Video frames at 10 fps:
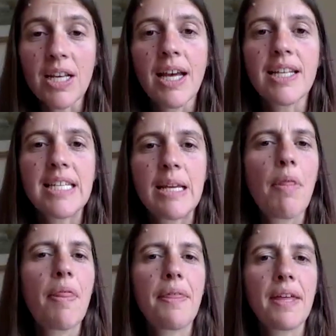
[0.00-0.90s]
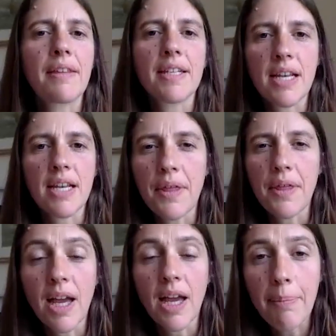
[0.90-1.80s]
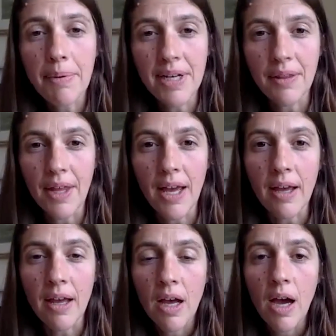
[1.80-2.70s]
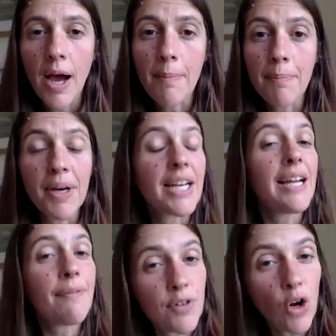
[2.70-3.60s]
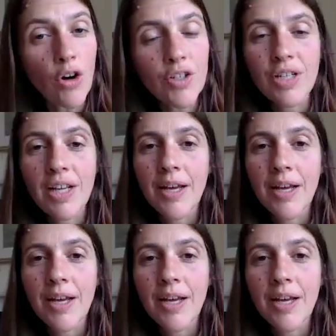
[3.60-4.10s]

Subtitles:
and see whether they think there's anything happening there. But if not,